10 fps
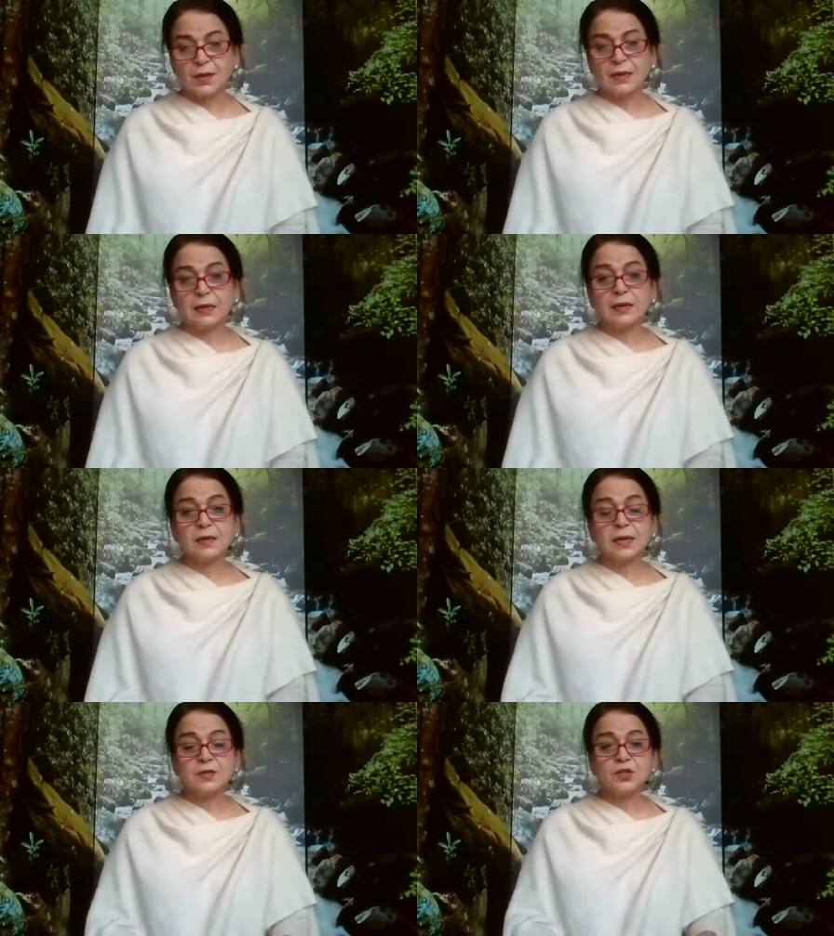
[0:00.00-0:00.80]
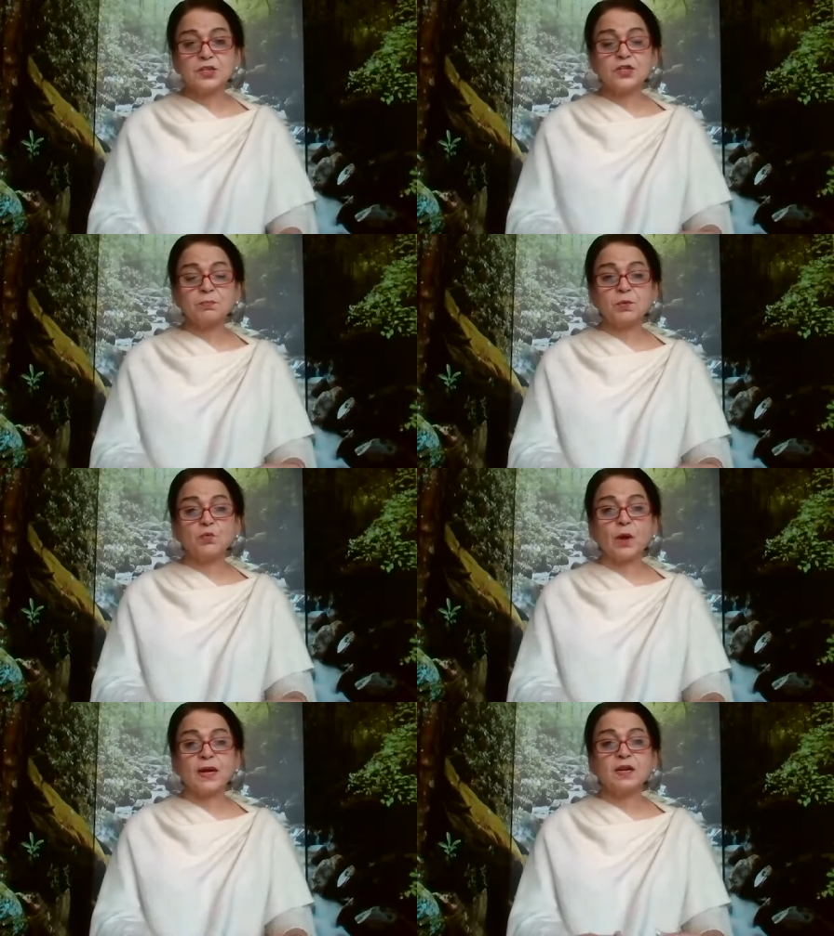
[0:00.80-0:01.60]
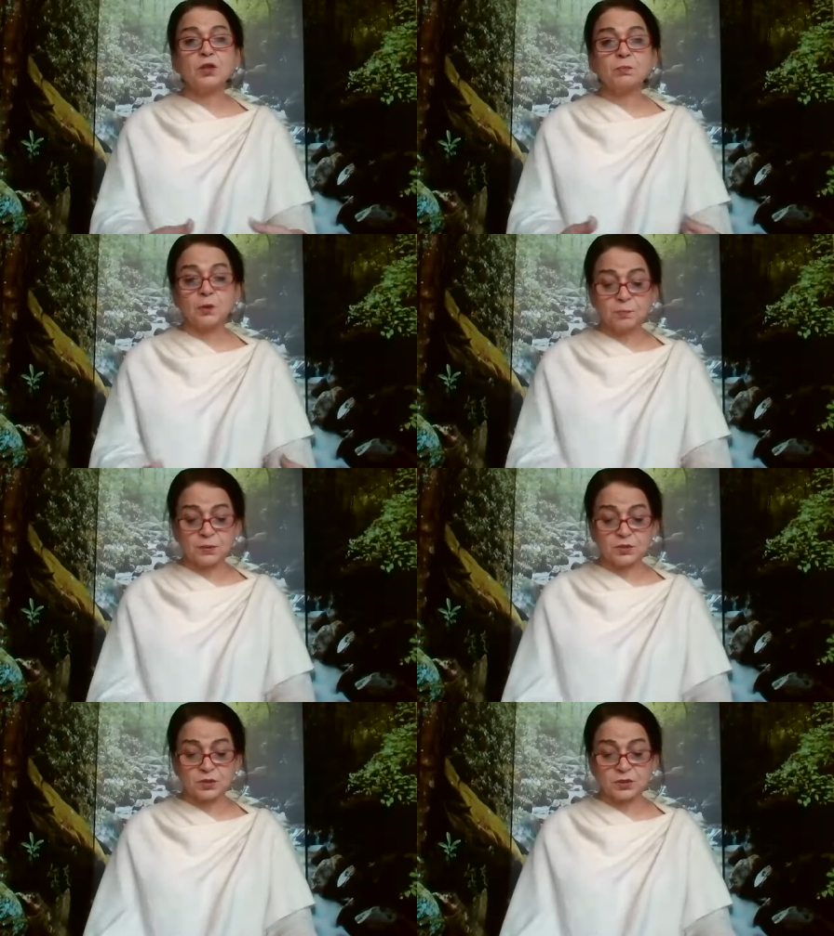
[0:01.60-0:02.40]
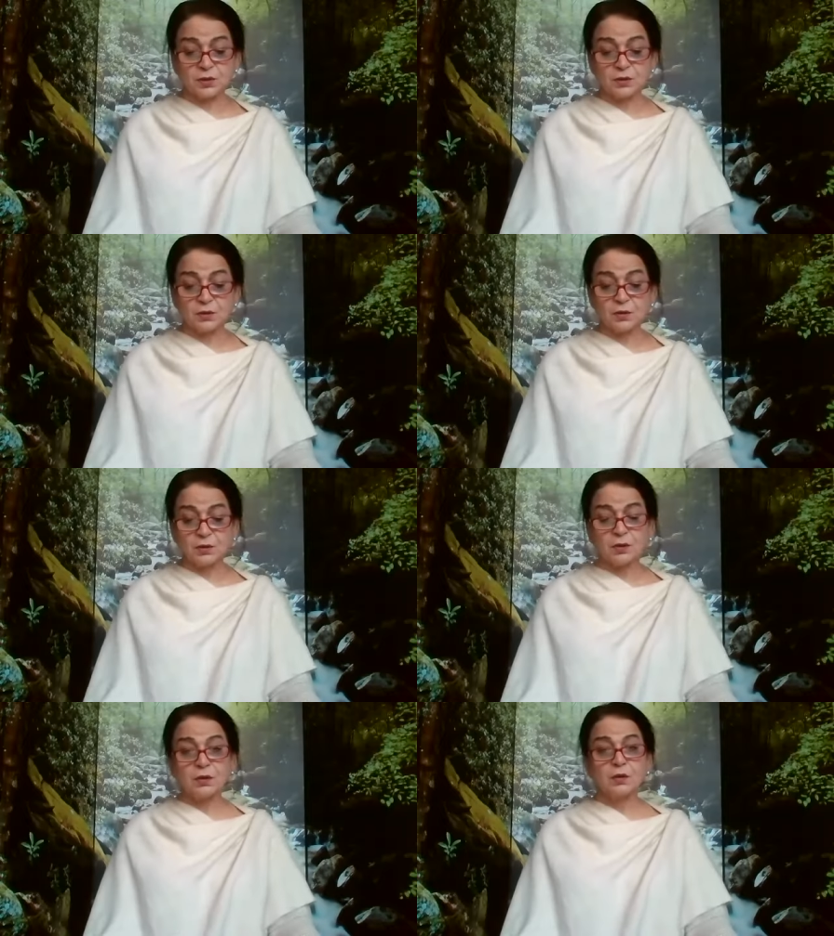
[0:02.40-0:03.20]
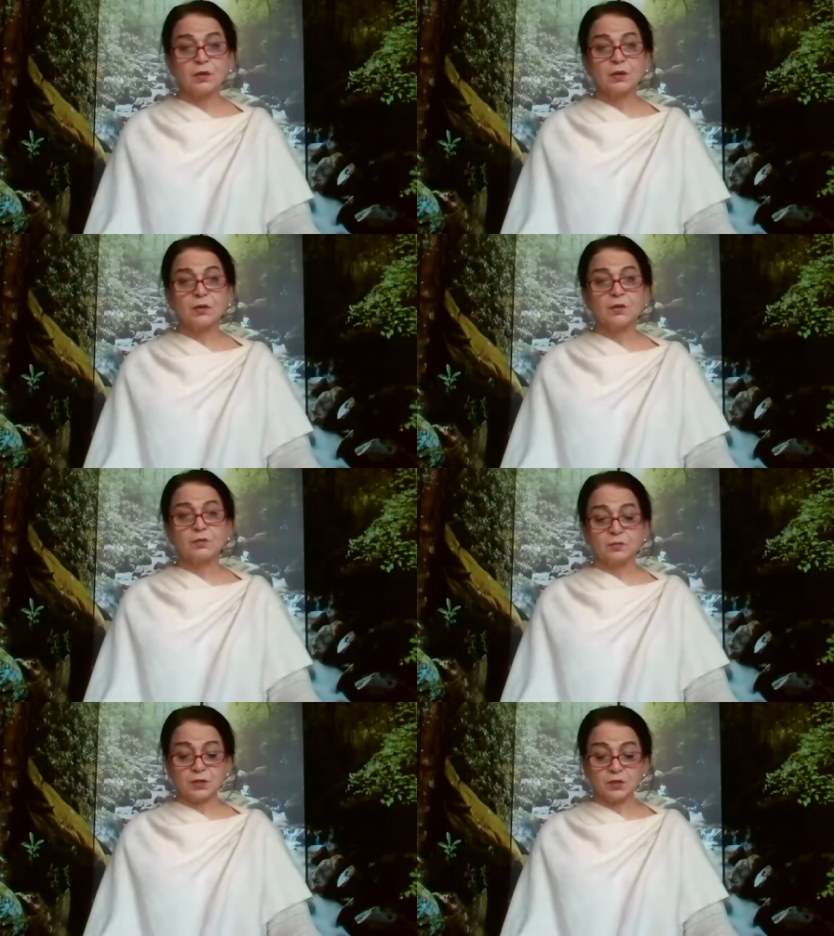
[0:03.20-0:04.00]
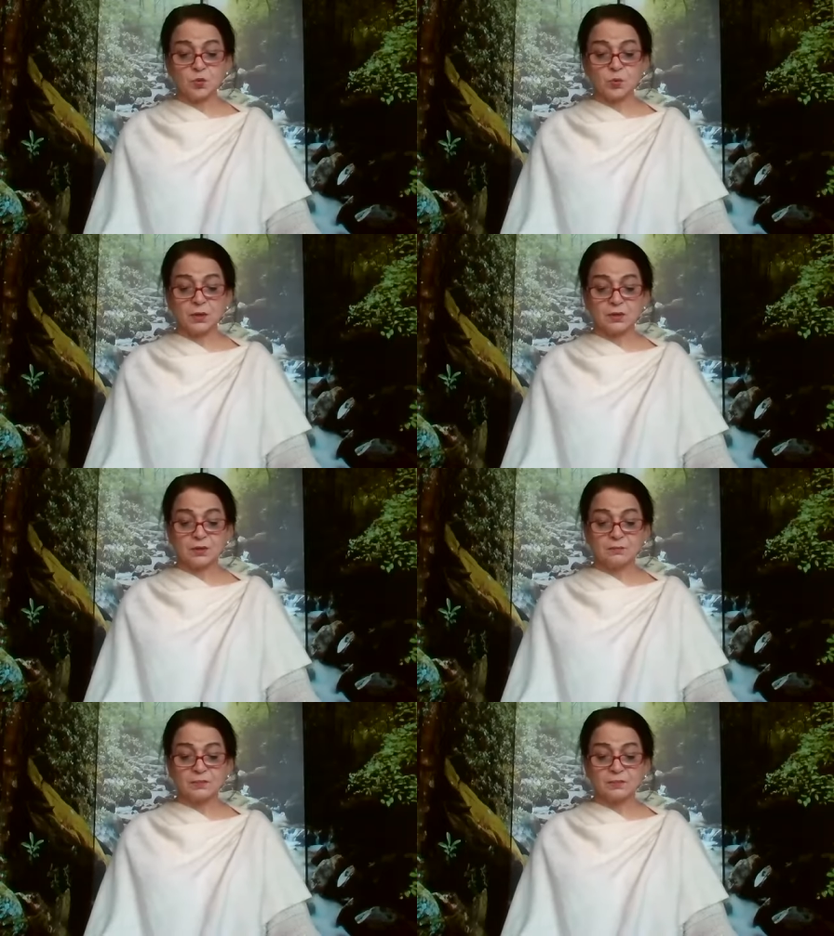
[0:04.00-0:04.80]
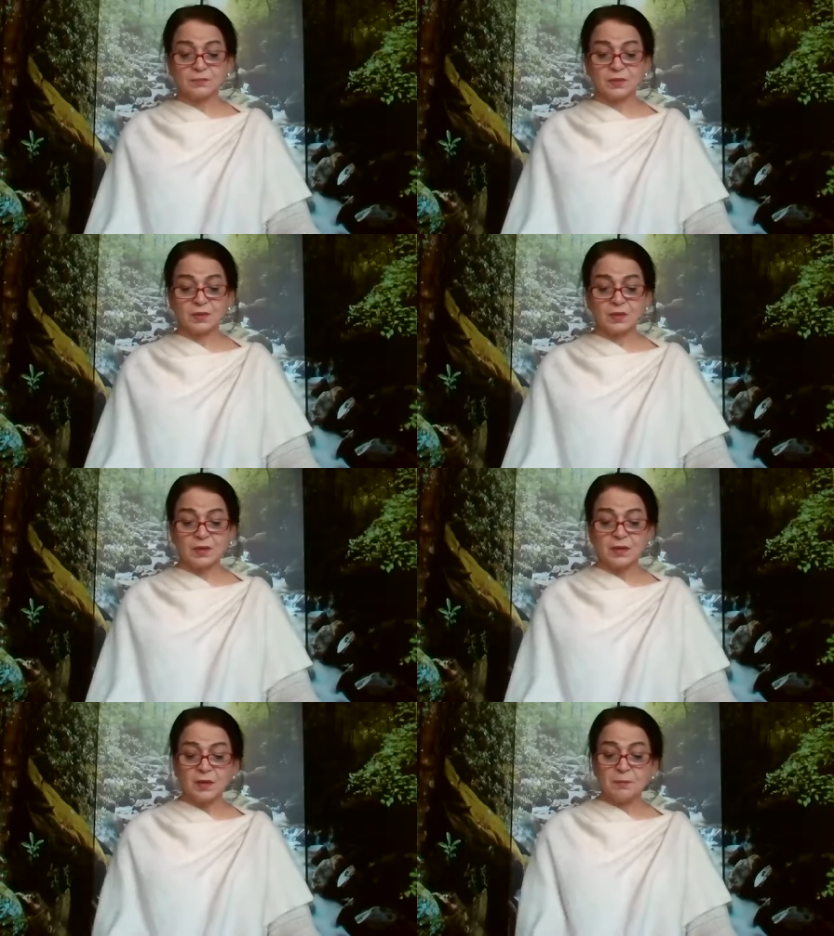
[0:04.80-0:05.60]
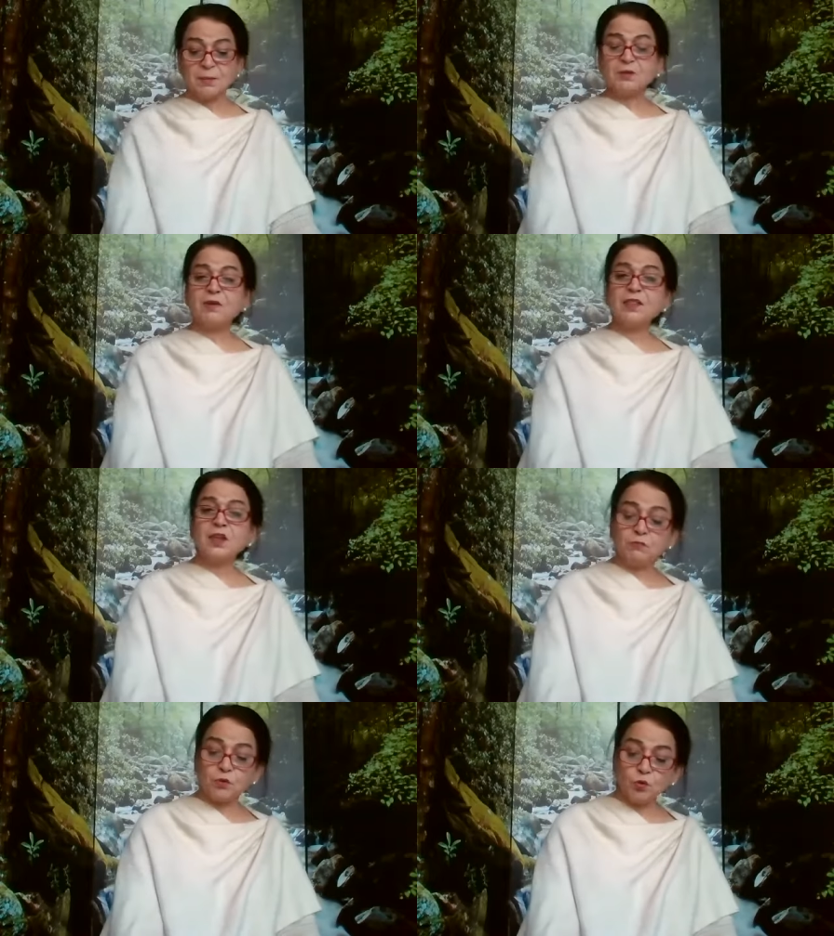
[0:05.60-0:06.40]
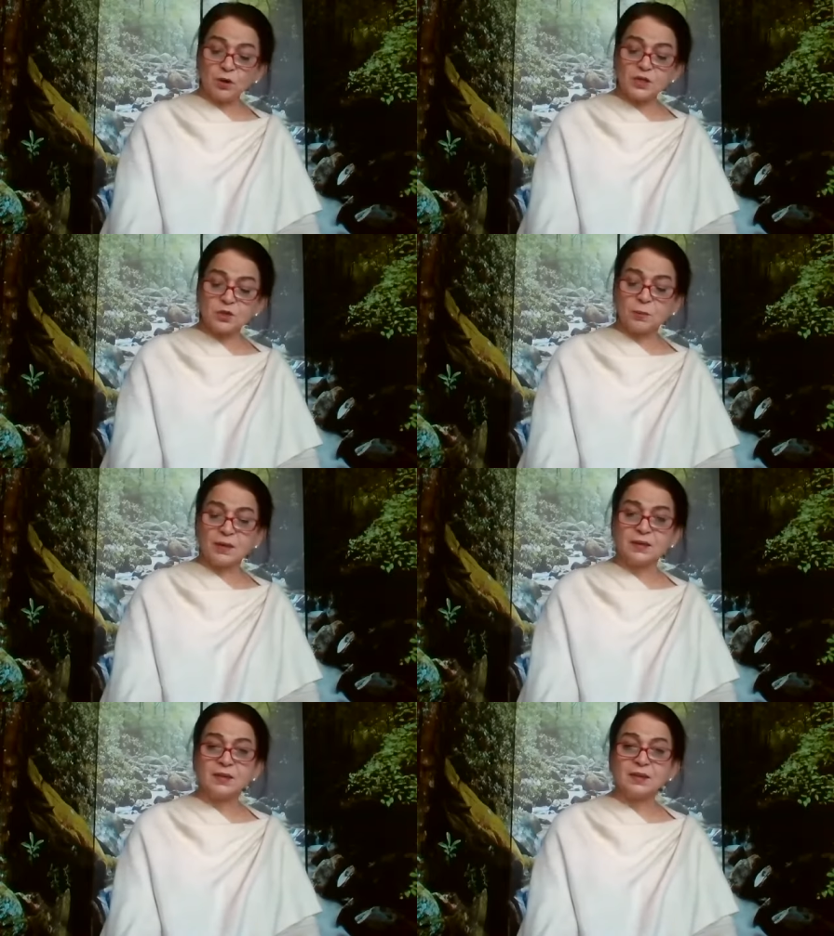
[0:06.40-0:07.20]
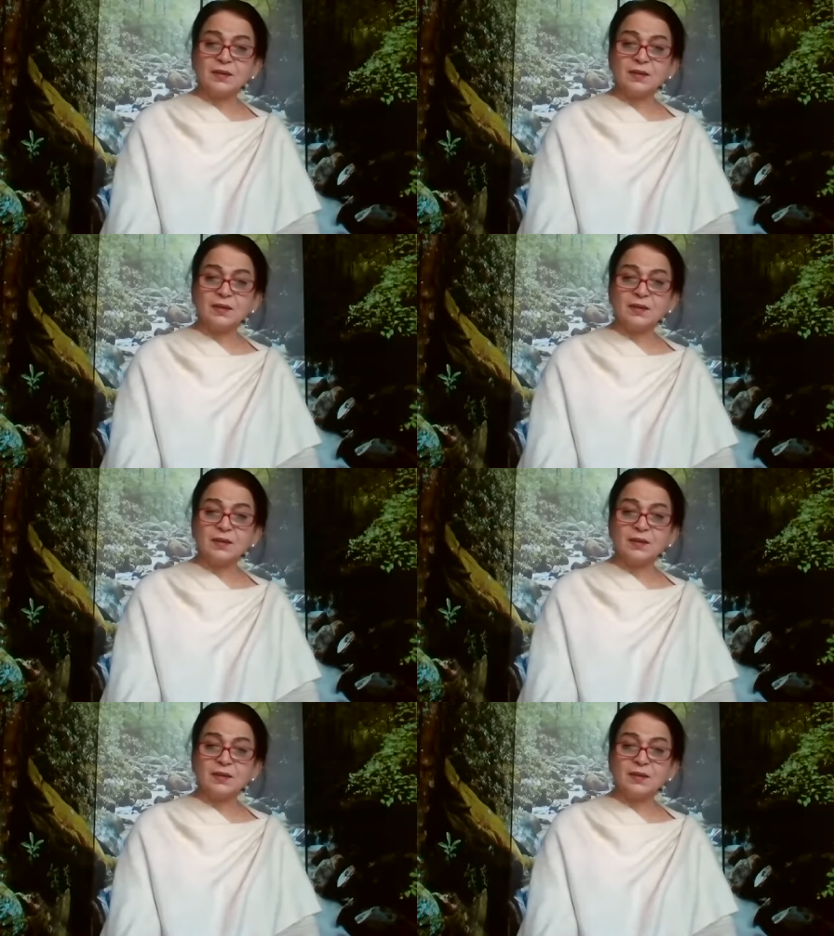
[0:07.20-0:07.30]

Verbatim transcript: and it can just provide the purpose for this world. But when the fuel is burnt